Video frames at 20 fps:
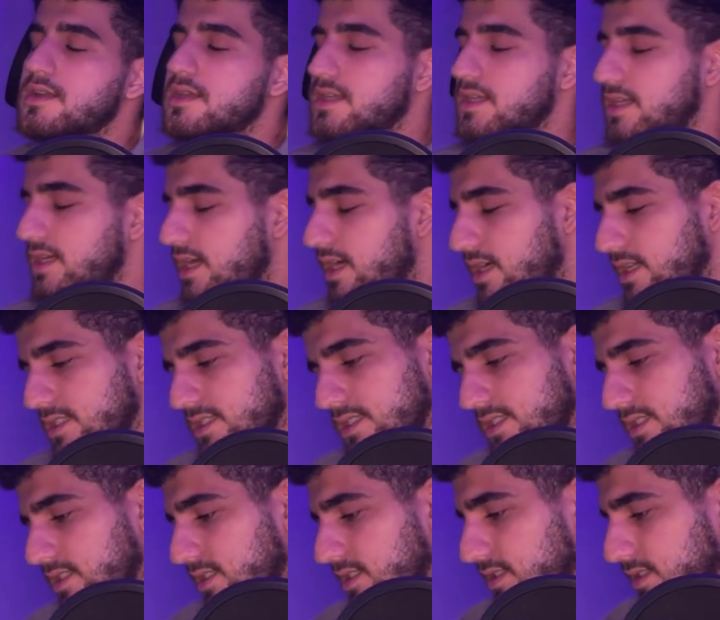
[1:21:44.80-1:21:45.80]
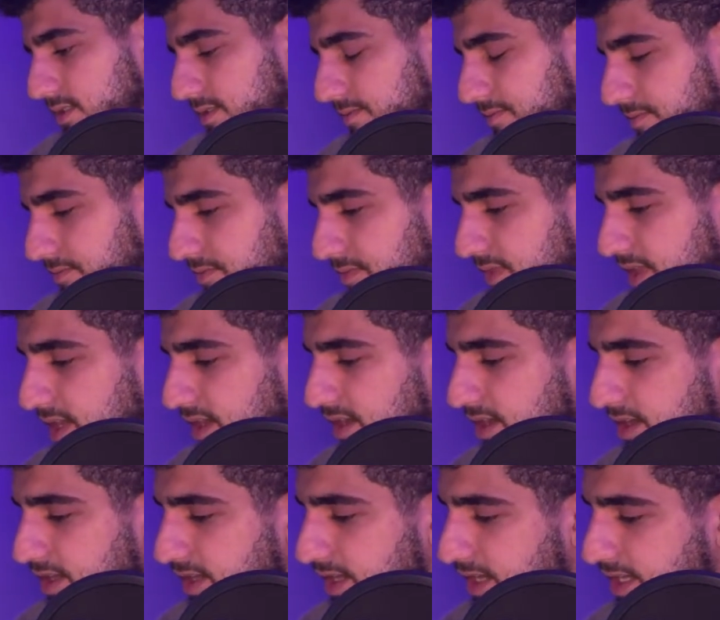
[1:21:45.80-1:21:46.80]
Yes,
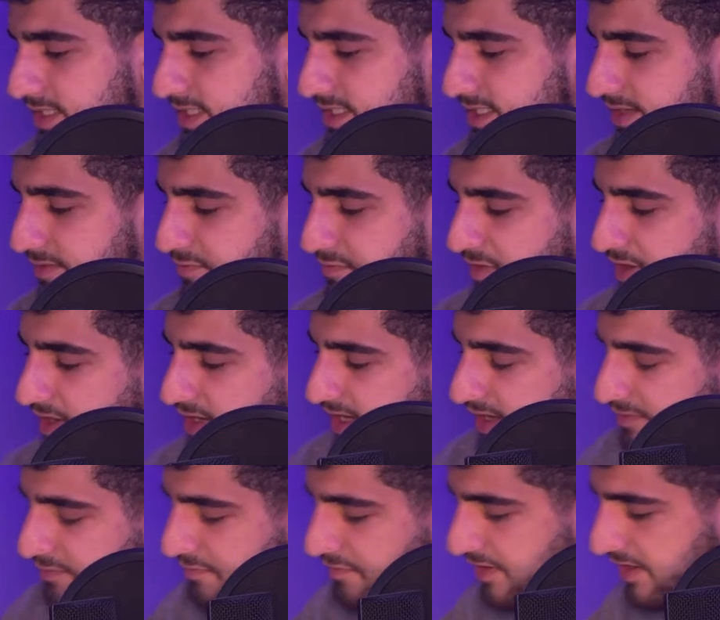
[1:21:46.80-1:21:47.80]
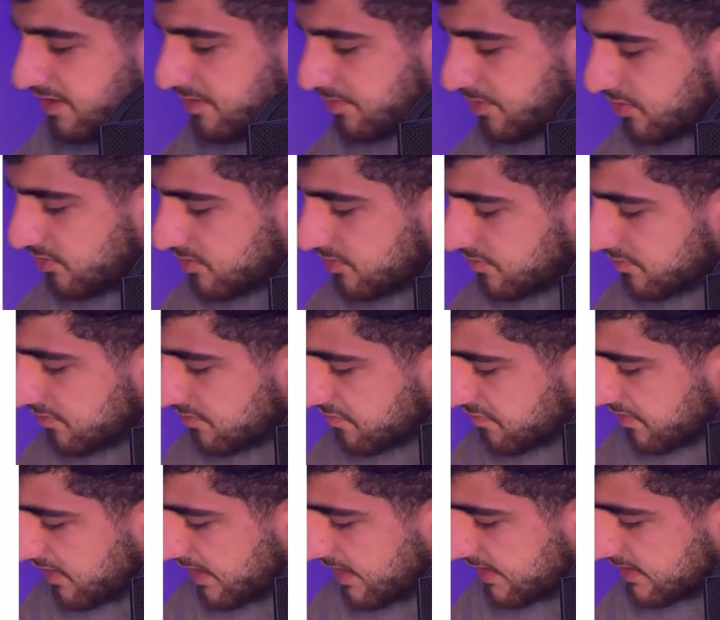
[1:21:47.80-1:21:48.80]
a very beautiful
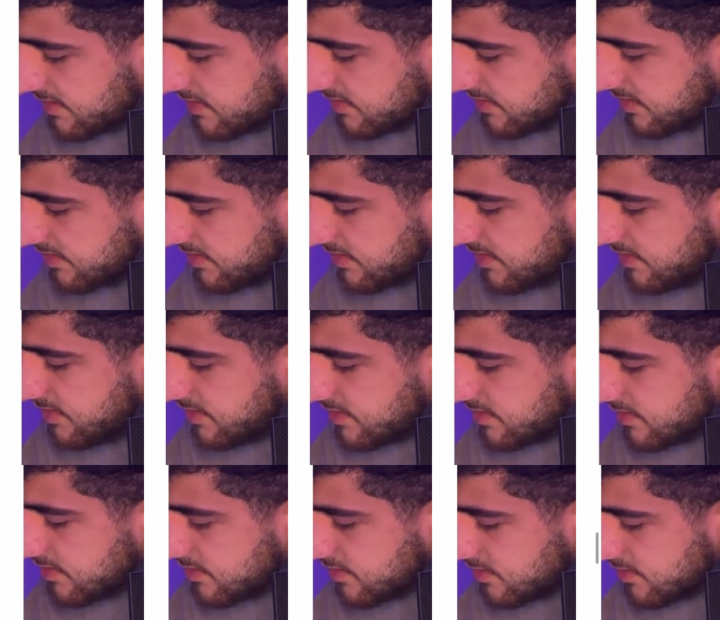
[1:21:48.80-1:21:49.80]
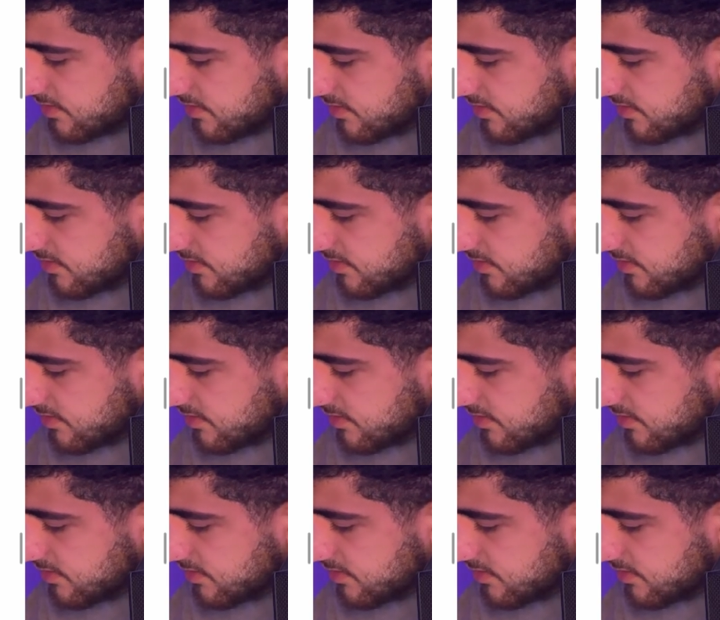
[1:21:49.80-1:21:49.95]
fact in here.